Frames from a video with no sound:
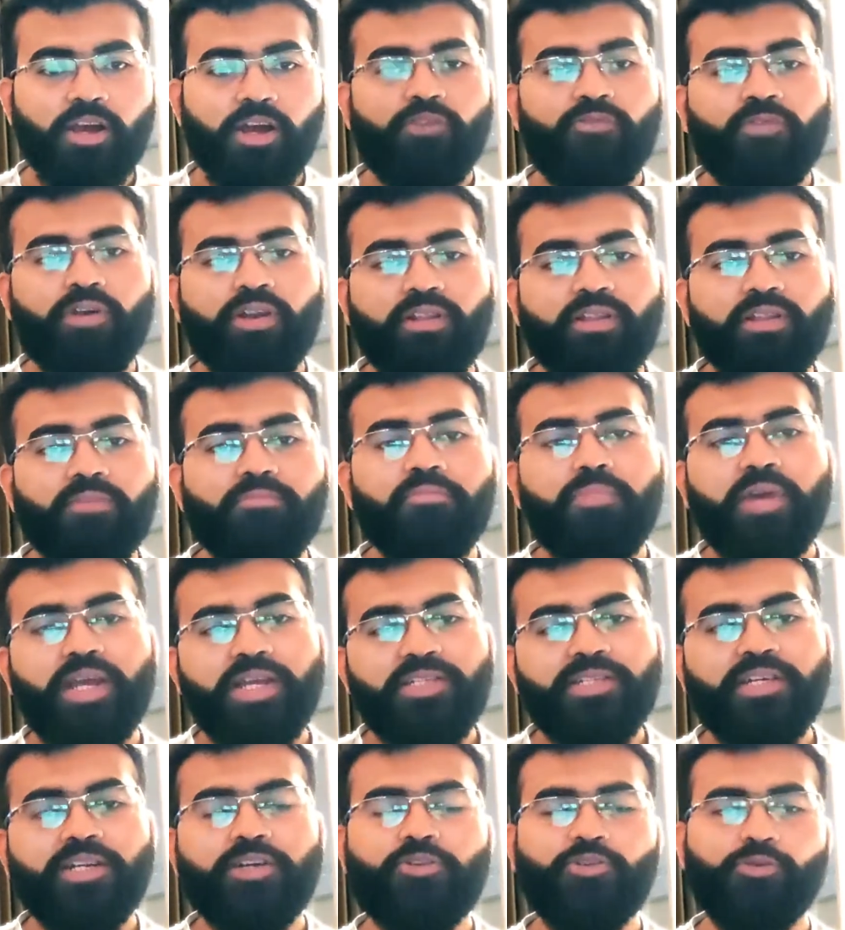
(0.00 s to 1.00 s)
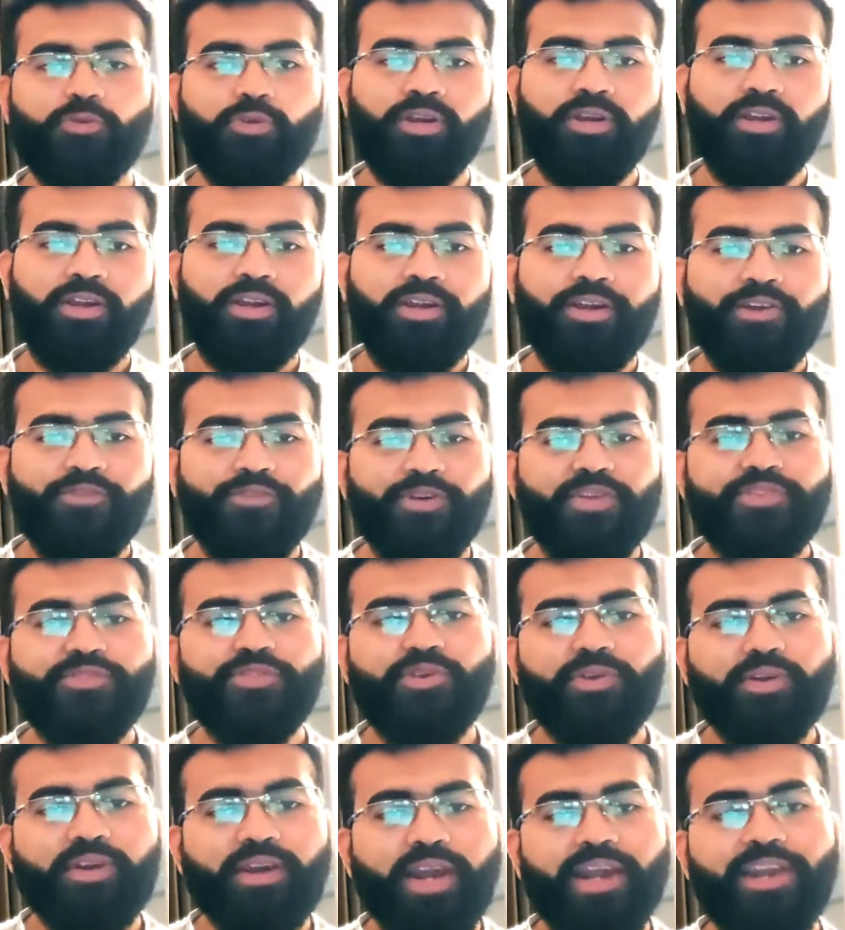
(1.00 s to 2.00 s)
One of the major tools was to
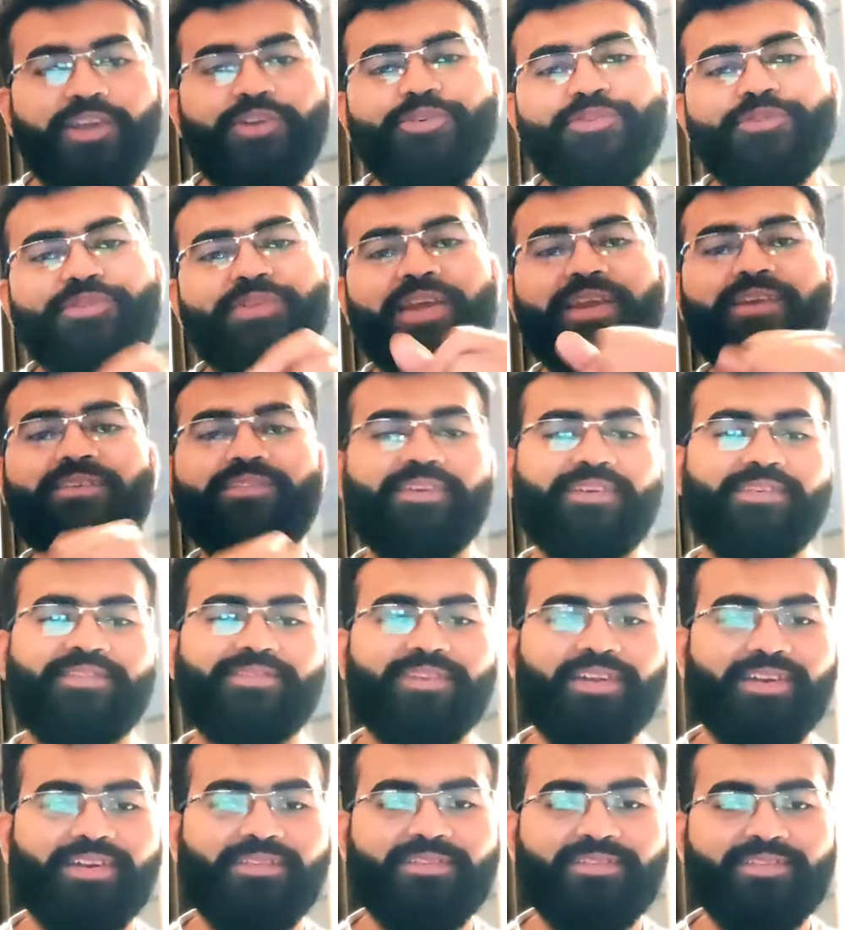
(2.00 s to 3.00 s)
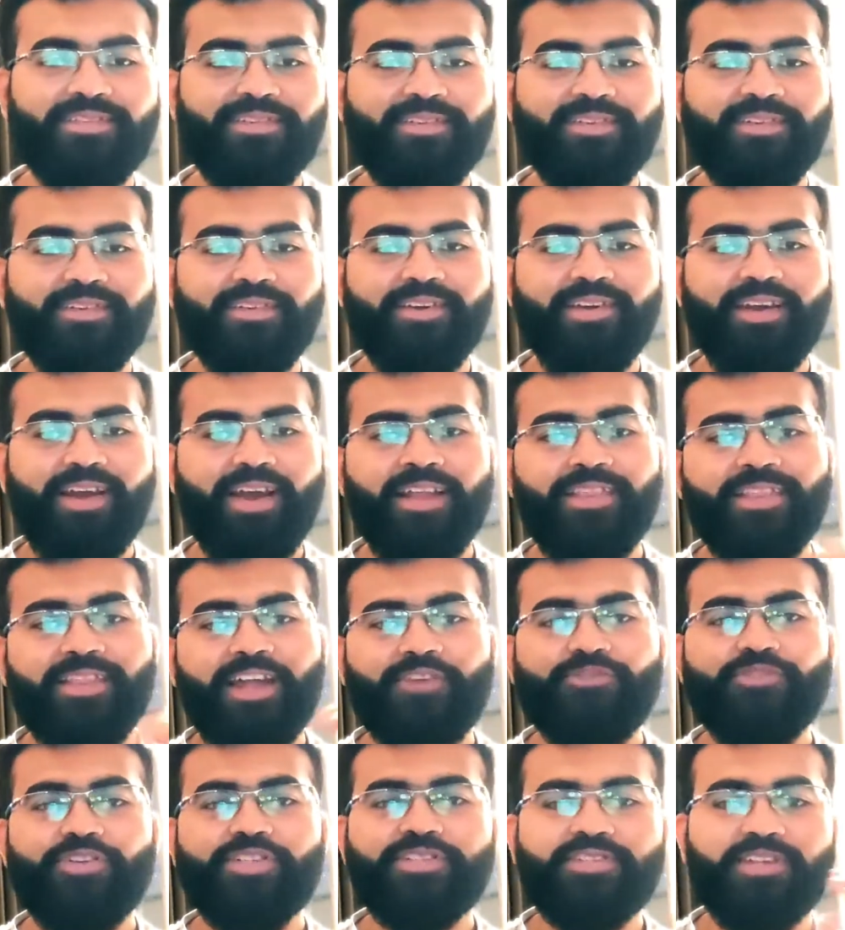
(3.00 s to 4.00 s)
reduce the interest rates, and
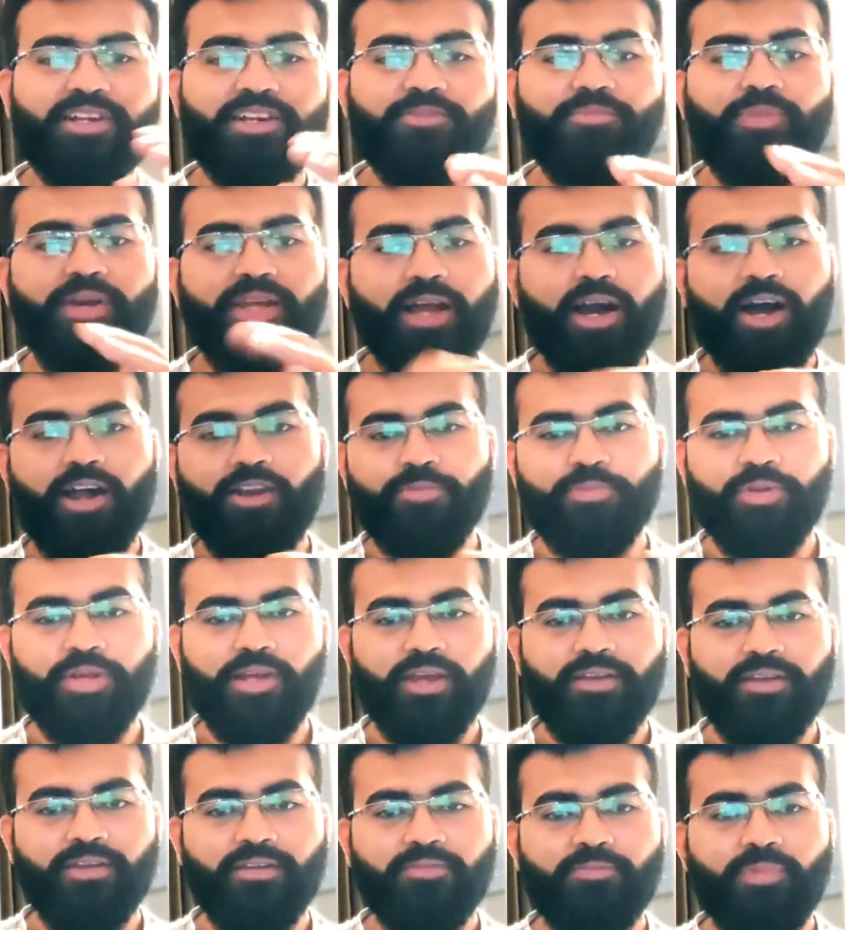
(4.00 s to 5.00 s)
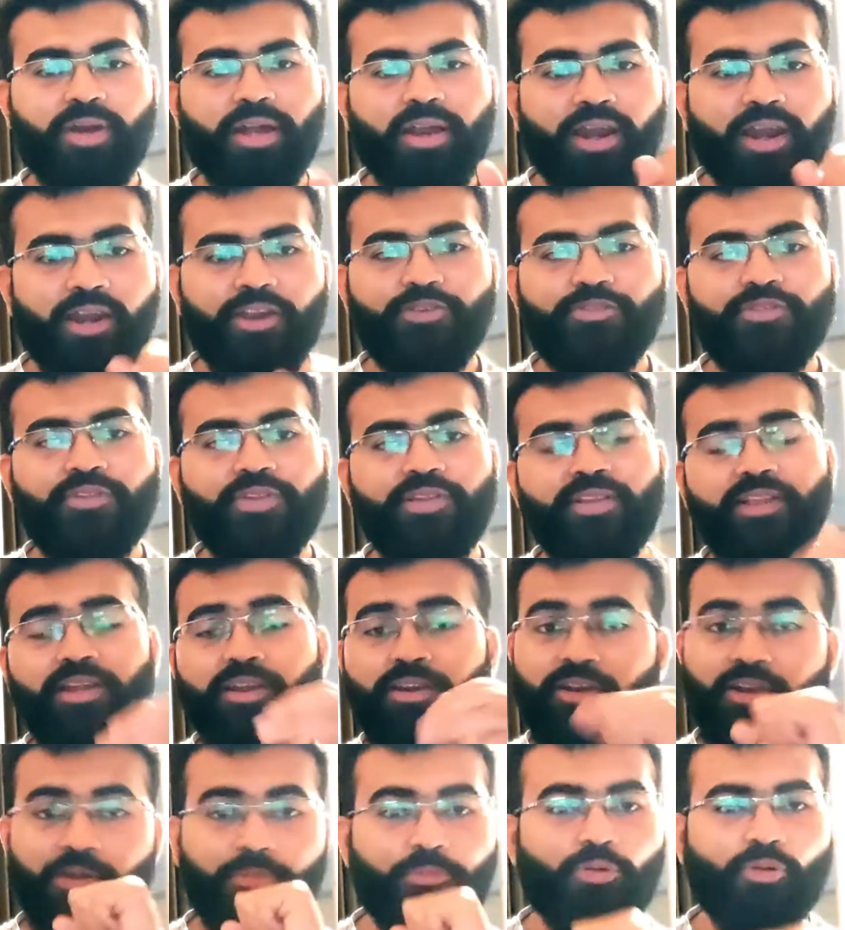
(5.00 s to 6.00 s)
that was done by RBI by reducing the
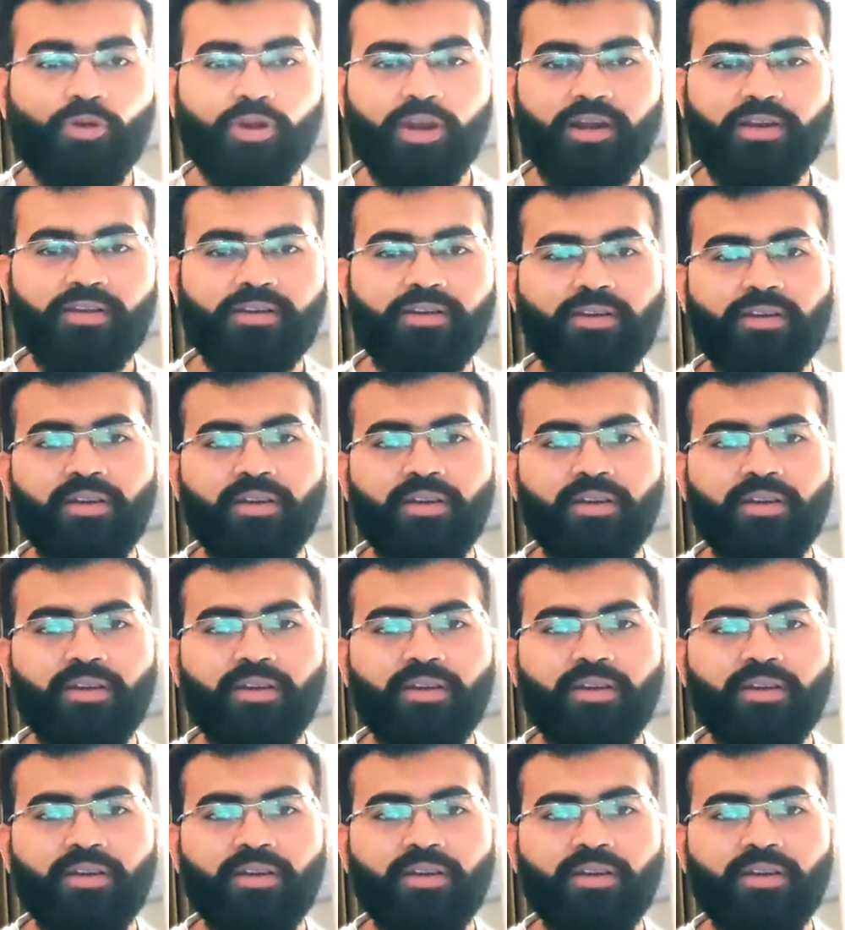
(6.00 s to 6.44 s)
repo rate.